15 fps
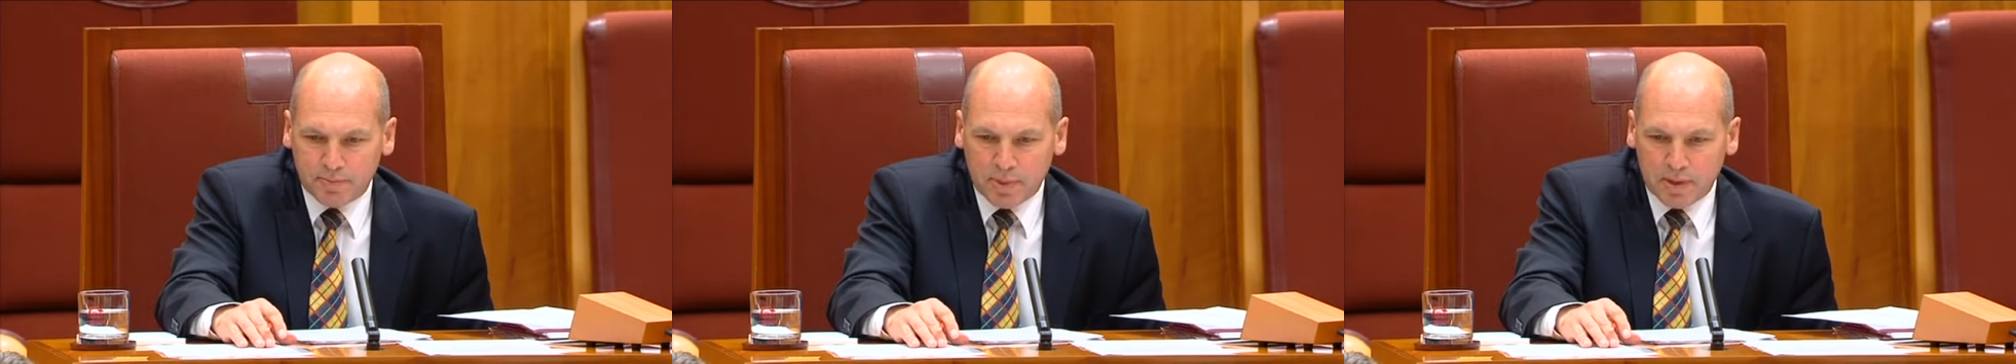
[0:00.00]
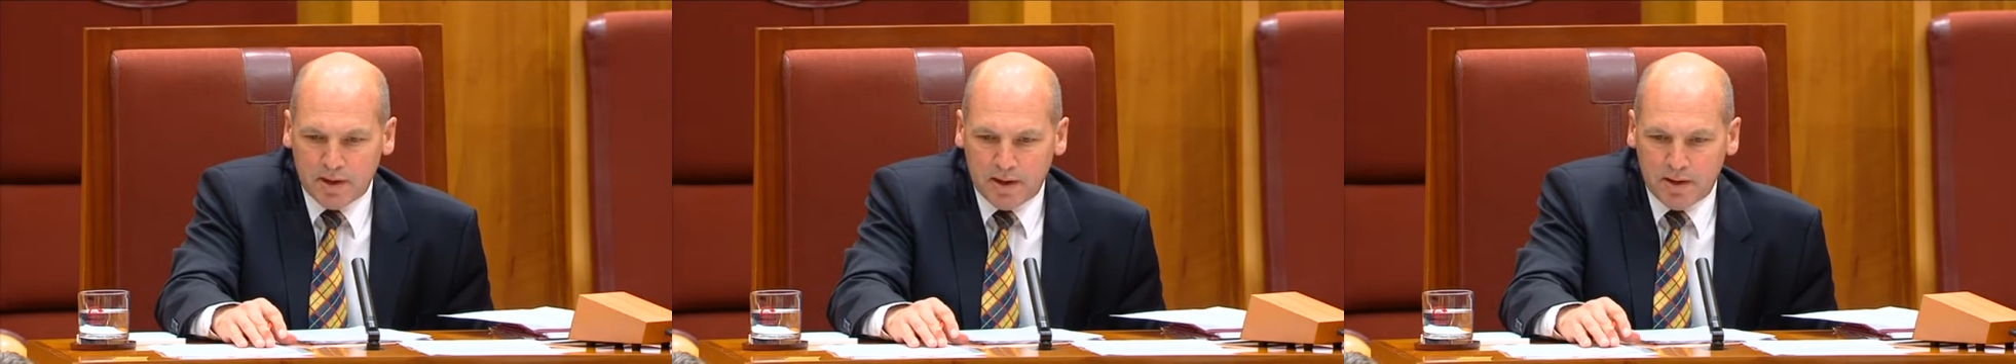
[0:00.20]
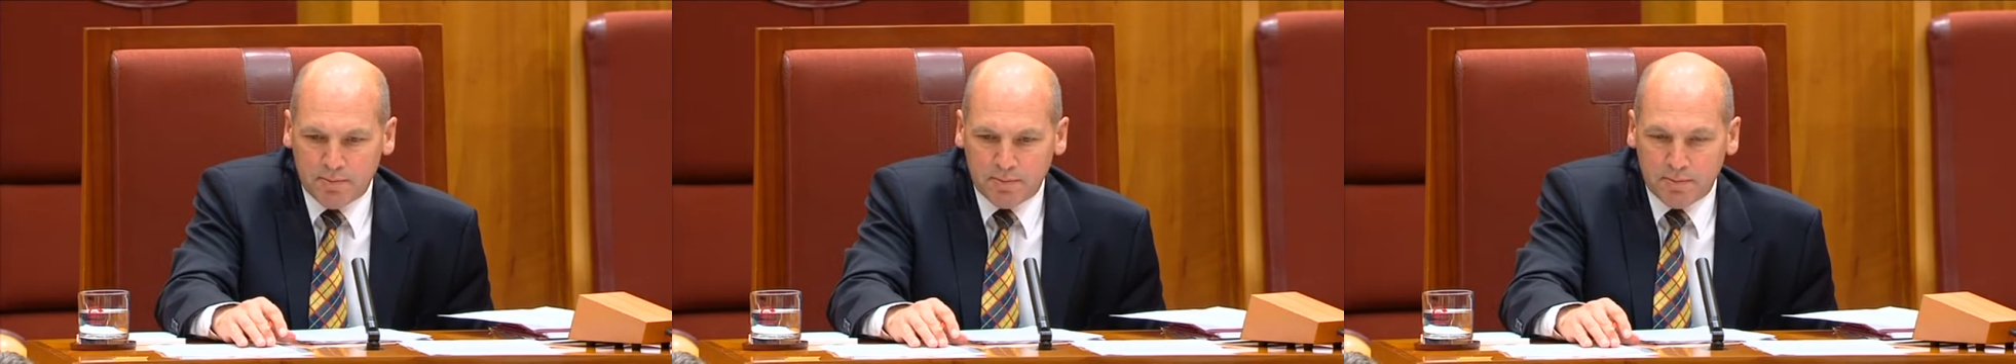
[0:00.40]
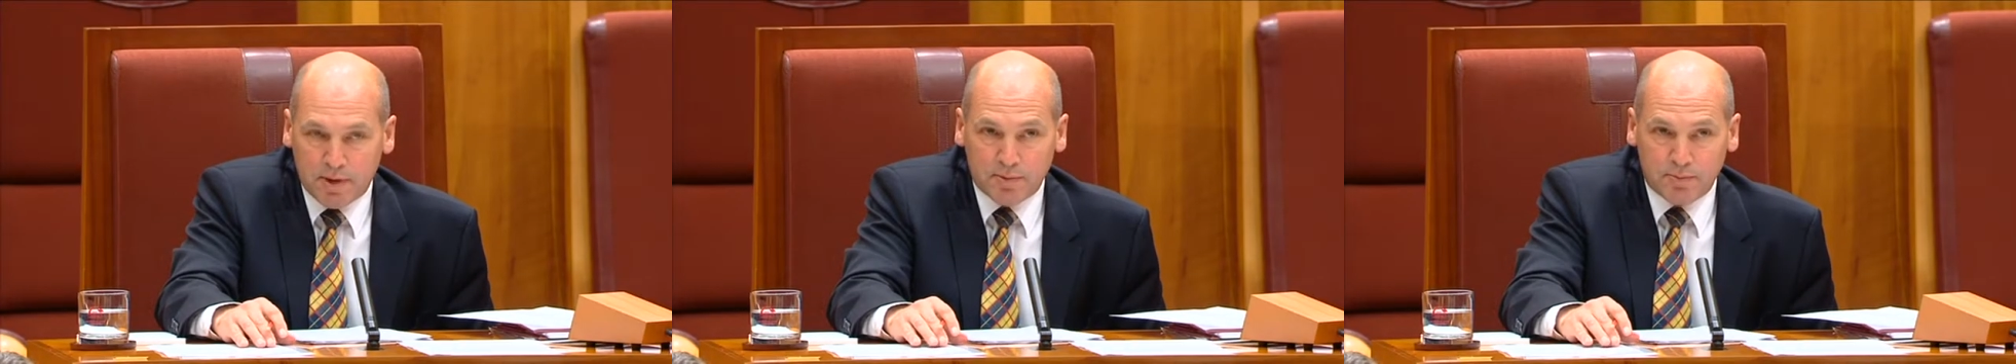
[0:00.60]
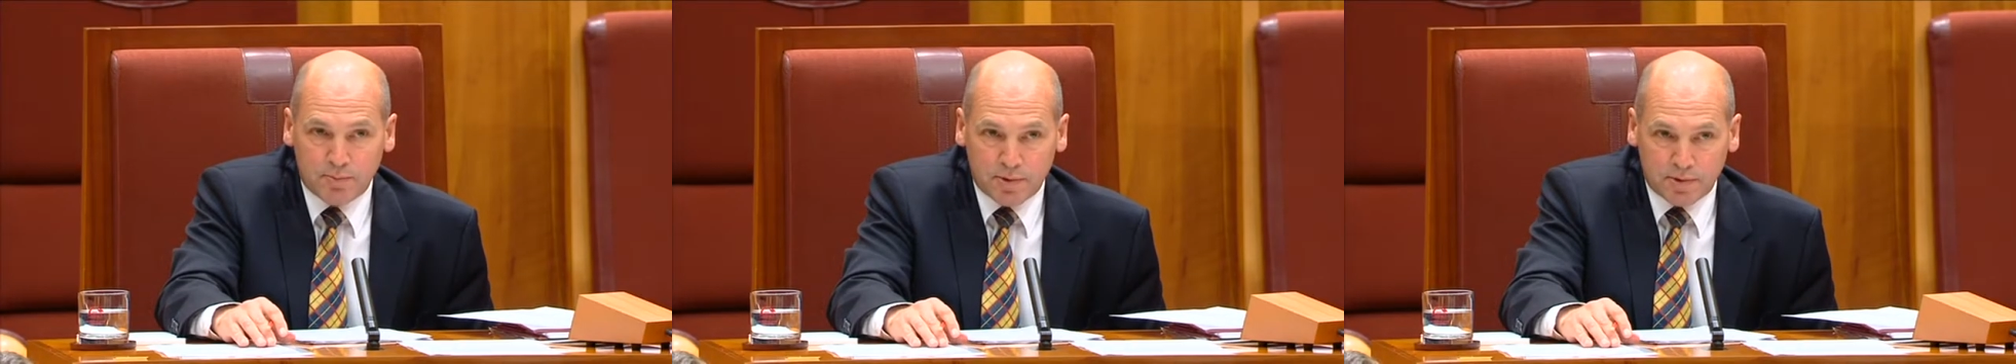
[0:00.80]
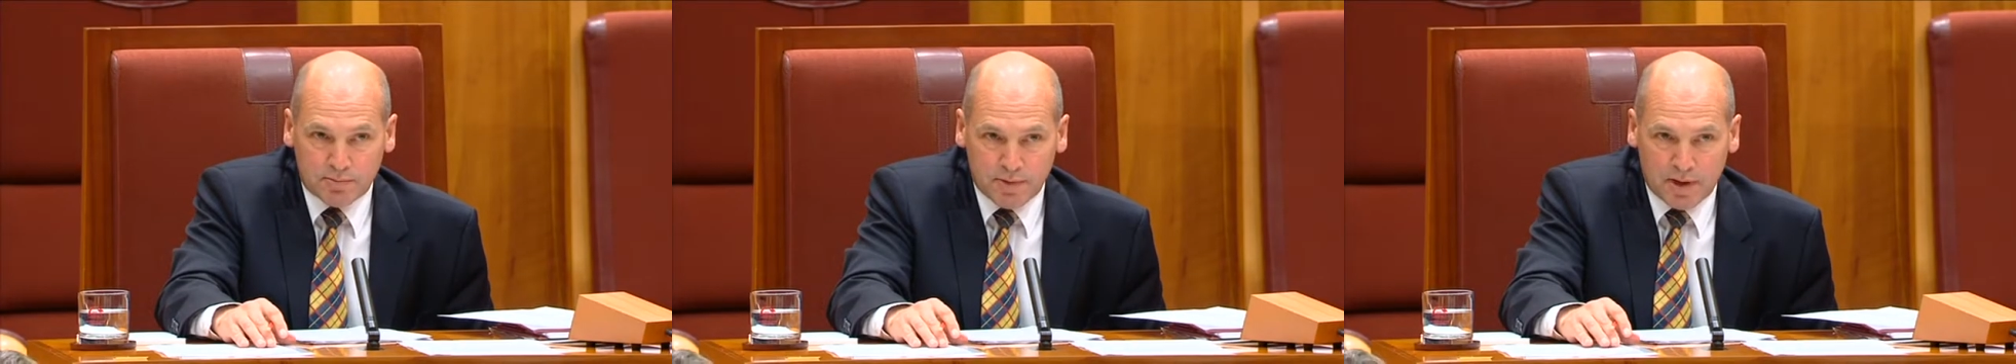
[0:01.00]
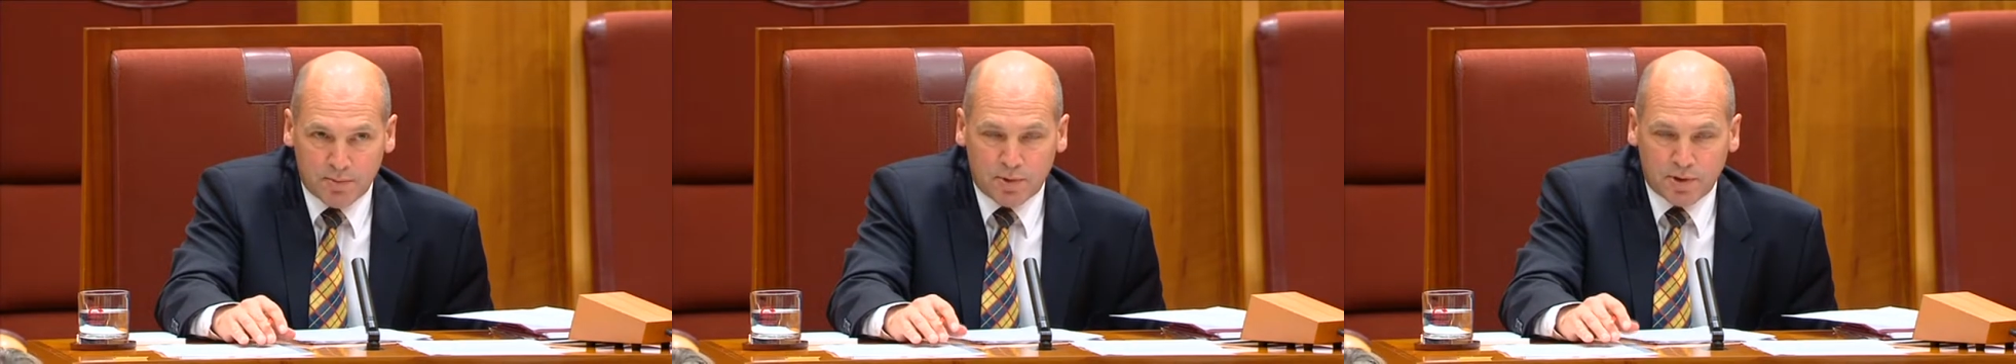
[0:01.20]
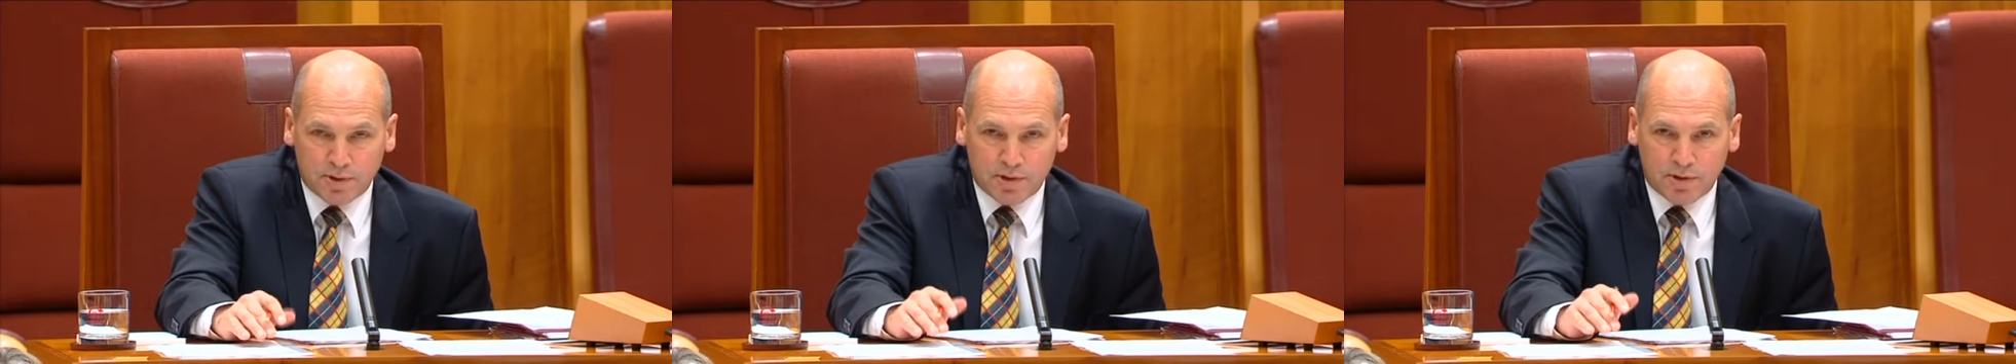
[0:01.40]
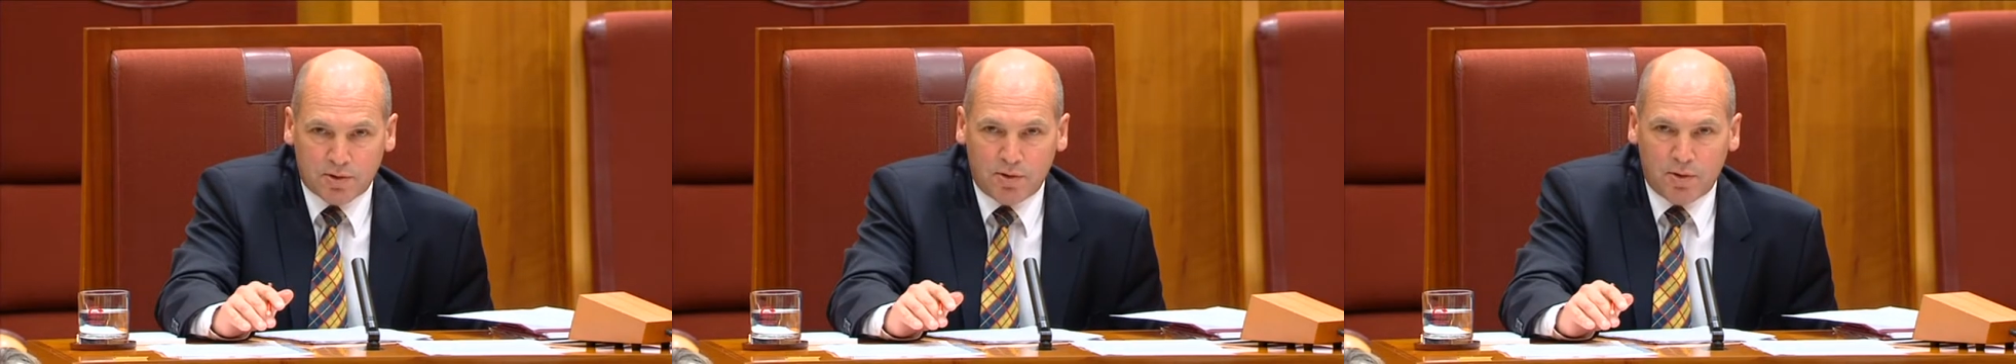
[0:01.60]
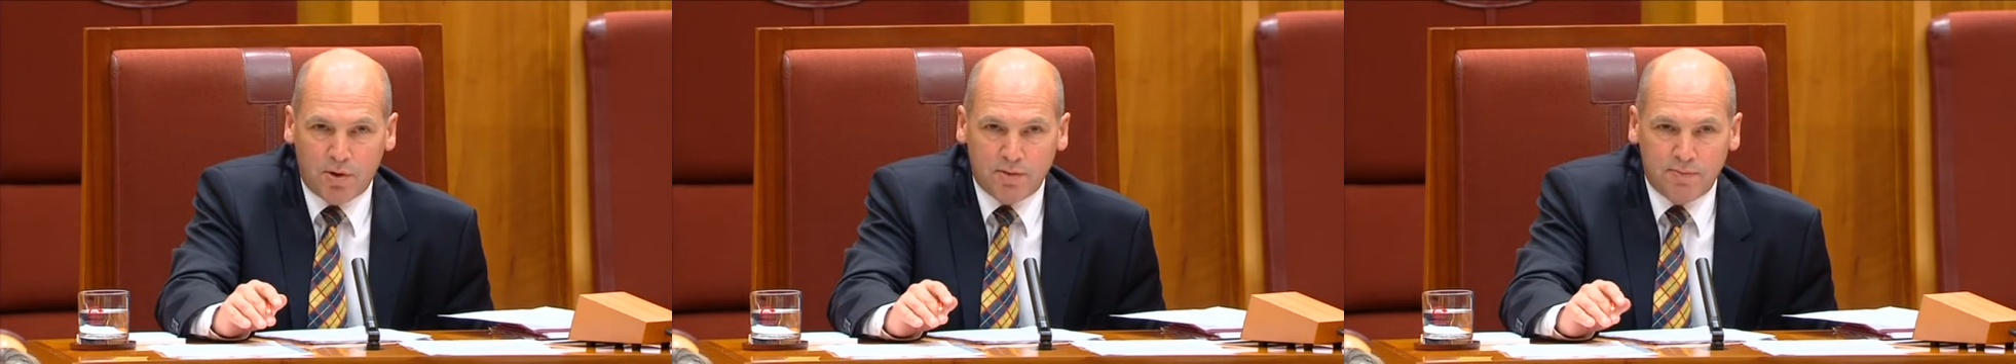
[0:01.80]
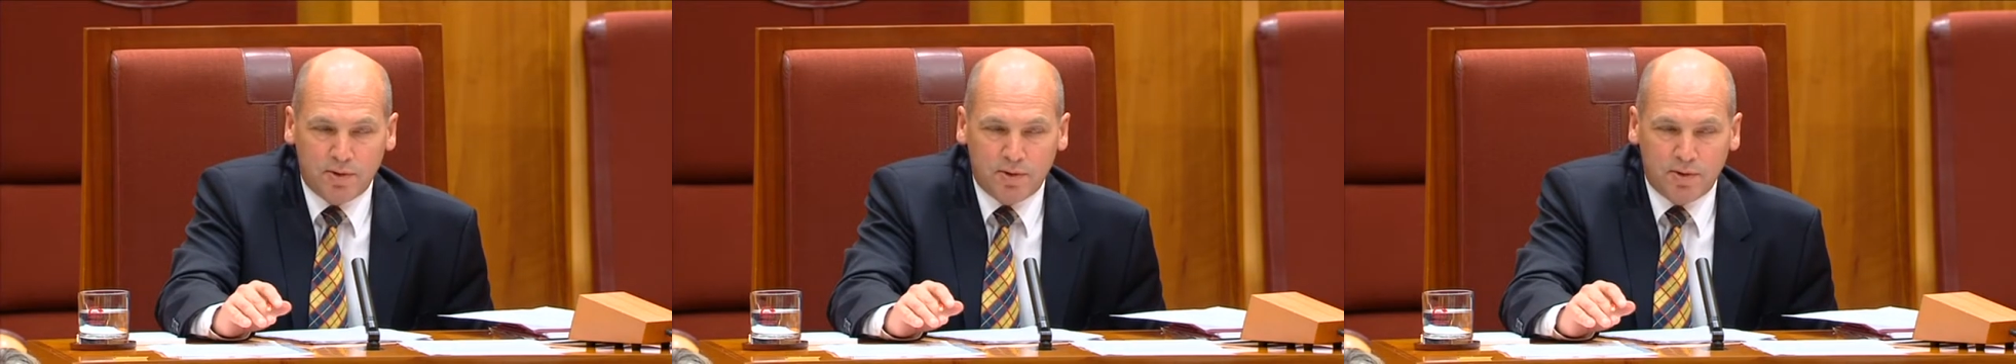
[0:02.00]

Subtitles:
That was the core of